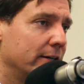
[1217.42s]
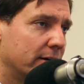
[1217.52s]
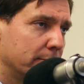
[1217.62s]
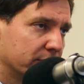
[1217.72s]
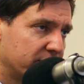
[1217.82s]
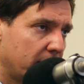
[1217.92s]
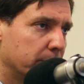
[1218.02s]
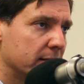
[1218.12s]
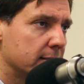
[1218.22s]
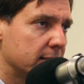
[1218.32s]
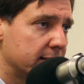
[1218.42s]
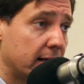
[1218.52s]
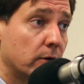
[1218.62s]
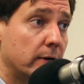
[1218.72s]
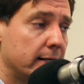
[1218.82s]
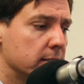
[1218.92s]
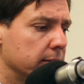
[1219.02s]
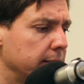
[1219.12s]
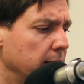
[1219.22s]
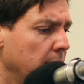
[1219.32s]
you're able to find a place to stay quite
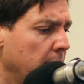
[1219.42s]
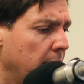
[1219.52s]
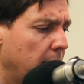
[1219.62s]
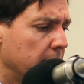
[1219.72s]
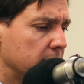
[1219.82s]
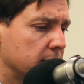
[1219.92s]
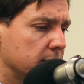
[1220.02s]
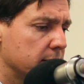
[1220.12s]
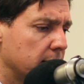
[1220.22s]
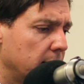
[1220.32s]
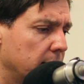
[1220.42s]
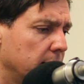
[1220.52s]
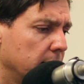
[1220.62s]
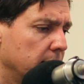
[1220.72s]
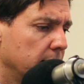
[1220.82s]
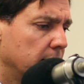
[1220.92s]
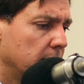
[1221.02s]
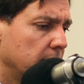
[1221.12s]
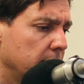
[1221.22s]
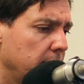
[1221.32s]
easily. This is
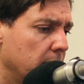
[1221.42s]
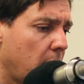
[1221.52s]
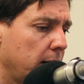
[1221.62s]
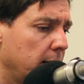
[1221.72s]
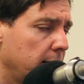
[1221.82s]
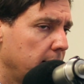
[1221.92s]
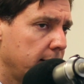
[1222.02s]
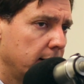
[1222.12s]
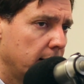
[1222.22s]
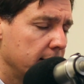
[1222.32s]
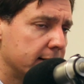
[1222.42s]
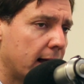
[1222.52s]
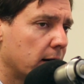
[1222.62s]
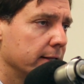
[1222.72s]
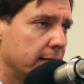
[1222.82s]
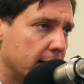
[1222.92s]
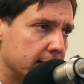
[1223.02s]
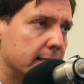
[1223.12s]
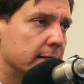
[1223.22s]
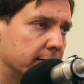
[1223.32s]
not an attack on the
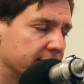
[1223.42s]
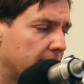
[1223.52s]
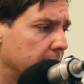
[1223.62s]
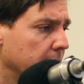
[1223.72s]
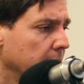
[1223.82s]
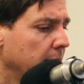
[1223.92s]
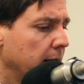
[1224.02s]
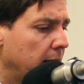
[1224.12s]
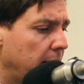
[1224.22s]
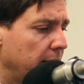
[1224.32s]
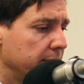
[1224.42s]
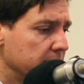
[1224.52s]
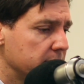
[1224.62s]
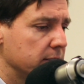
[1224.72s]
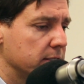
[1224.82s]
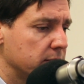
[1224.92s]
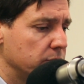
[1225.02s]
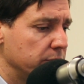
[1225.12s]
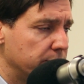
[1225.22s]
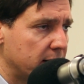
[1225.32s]
idea of that. This is
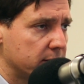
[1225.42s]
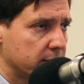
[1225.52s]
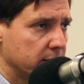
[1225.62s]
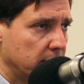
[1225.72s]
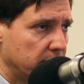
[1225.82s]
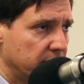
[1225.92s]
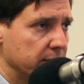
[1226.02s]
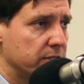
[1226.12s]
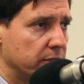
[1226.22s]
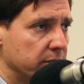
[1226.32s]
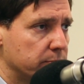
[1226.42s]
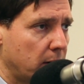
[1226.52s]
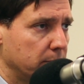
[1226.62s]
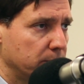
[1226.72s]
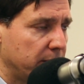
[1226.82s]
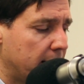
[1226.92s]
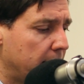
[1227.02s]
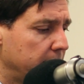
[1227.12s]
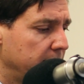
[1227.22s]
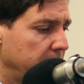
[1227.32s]
to address a very serious problem we
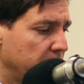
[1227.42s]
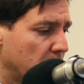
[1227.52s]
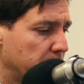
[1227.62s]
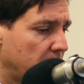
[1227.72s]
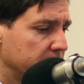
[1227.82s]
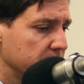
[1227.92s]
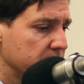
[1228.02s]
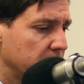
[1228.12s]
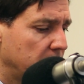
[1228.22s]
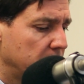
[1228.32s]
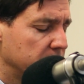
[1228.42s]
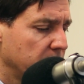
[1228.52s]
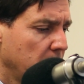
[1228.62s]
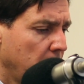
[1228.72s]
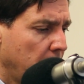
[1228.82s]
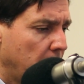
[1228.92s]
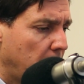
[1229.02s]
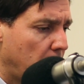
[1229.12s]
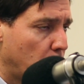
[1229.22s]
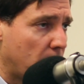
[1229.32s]
had in our province of
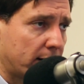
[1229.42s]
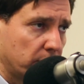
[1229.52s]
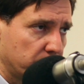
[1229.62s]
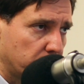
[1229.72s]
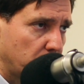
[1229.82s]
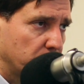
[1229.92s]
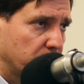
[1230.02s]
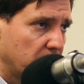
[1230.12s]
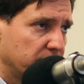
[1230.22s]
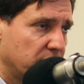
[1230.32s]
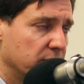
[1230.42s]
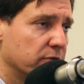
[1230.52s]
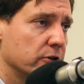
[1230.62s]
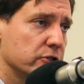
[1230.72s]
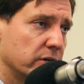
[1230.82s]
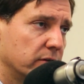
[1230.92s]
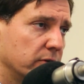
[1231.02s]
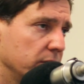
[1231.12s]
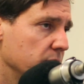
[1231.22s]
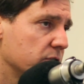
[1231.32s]
record growth of conversion of
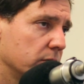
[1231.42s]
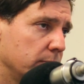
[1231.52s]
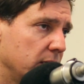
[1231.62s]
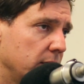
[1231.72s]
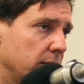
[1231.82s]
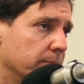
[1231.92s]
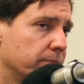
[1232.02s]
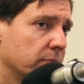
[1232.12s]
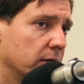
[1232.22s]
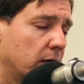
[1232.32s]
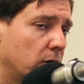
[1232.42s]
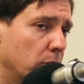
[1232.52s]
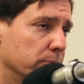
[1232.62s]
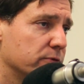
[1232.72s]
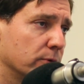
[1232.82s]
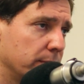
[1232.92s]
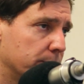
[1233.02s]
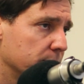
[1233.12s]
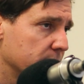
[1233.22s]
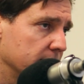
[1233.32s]
what used to be homes for
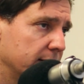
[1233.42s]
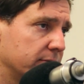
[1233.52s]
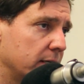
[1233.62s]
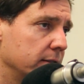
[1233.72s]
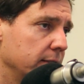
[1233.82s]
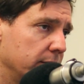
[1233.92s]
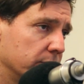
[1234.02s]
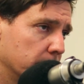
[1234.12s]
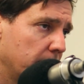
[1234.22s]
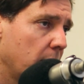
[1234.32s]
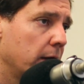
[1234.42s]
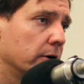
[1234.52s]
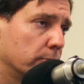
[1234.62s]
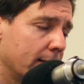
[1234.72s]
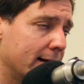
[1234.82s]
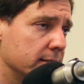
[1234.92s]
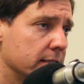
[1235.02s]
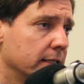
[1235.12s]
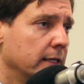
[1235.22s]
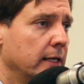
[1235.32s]
people to live in, either to buy or to
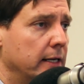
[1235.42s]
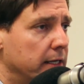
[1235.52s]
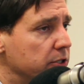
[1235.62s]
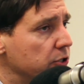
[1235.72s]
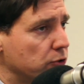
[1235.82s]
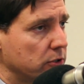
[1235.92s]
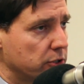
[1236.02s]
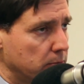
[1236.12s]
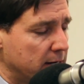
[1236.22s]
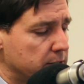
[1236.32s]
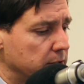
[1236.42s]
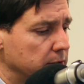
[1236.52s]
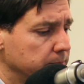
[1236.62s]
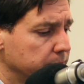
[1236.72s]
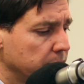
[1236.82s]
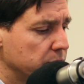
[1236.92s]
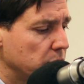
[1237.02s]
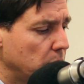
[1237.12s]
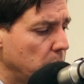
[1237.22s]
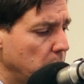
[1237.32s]
rent, into short-term rental.
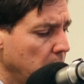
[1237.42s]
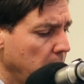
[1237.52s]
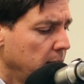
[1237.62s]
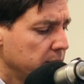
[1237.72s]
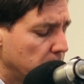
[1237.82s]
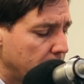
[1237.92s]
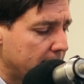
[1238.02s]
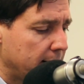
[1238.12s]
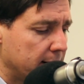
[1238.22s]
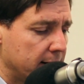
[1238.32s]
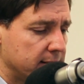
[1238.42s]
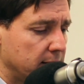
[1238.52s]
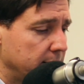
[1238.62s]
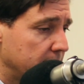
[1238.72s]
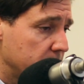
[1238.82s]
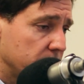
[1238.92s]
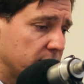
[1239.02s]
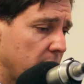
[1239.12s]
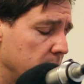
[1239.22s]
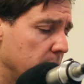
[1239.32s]
So to recognize that, as you
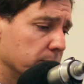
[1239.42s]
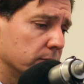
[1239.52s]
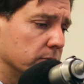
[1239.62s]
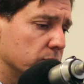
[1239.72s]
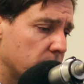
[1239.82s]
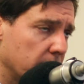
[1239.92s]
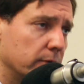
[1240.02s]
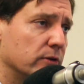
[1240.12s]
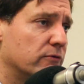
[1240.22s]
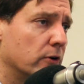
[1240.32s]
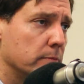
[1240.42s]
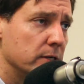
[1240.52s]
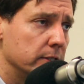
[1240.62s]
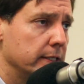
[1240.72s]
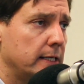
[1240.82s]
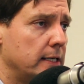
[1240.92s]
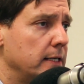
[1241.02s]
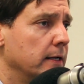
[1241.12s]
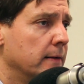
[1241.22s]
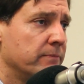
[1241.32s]
say, people struggling with
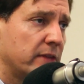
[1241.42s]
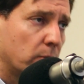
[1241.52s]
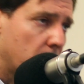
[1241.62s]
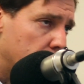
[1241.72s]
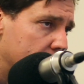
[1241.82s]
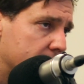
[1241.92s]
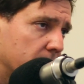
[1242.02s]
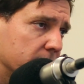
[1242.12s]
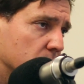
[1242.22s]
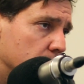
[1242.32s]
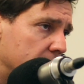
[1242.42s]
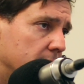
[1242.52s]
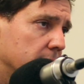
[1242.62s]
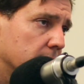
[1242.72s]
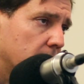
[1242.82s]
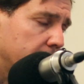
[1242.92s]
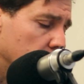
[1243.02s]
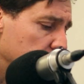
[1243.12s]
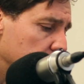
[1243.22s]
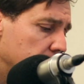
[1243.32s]
affordability, they want to rent out a suite on
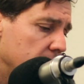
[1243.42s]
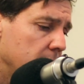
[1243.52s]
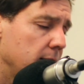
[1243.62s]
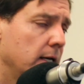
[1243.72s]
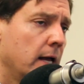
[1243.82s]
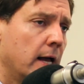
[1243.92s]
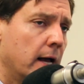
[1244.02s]
Airbnb,